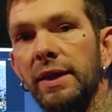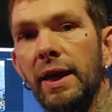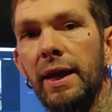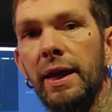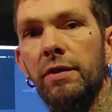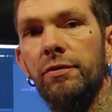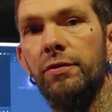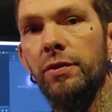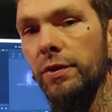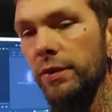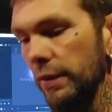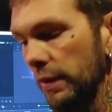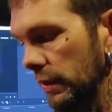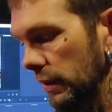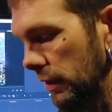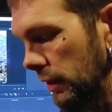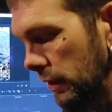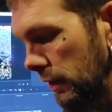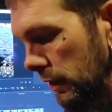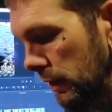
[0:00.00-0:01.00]
to add for
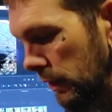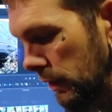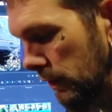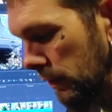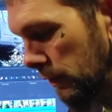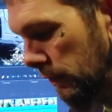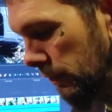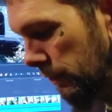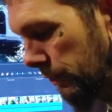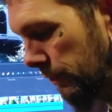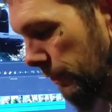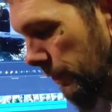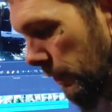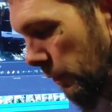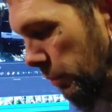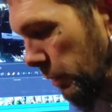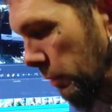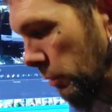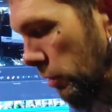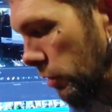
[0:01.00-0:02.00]
the
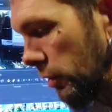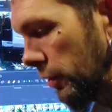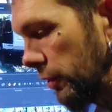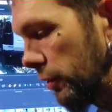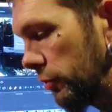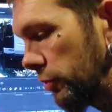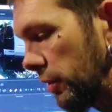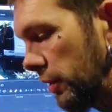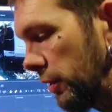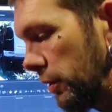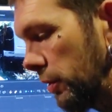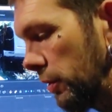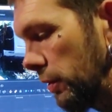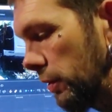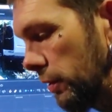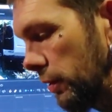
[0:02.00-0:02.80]
people who are new to the